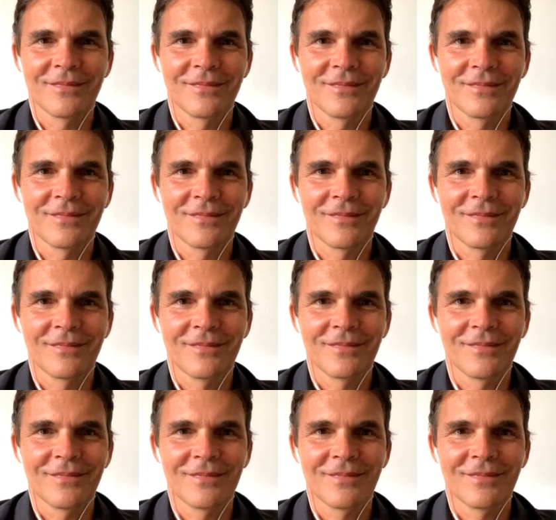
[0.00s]

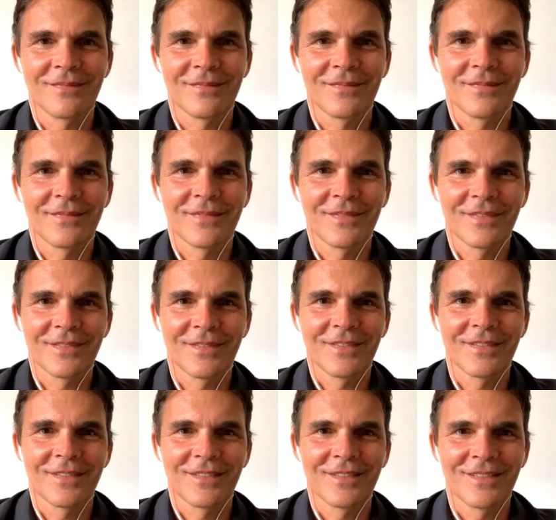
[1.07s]

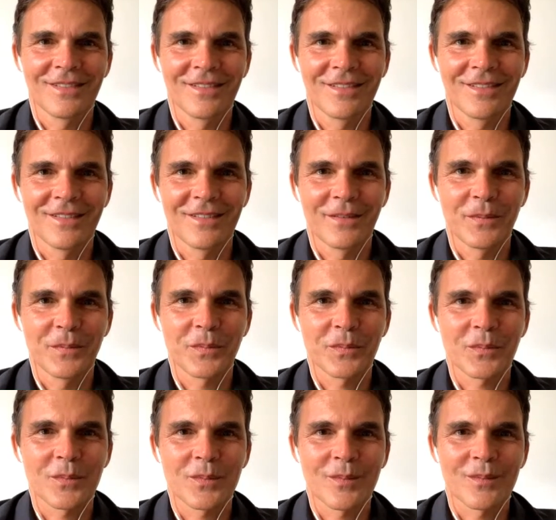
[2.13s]

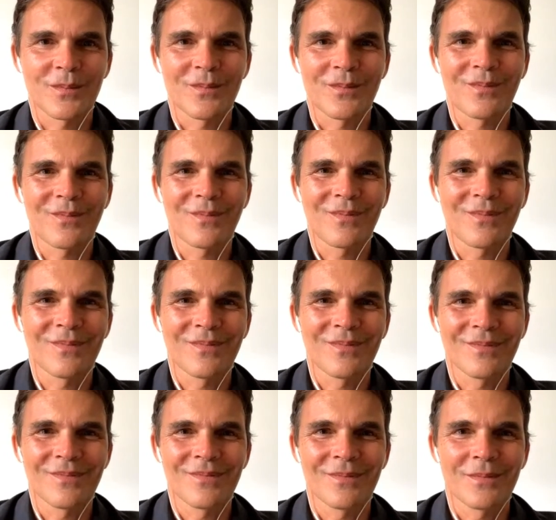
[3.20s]

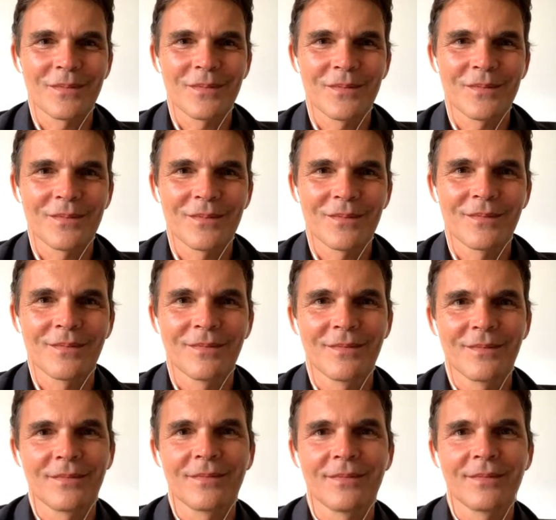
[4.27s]
(silent)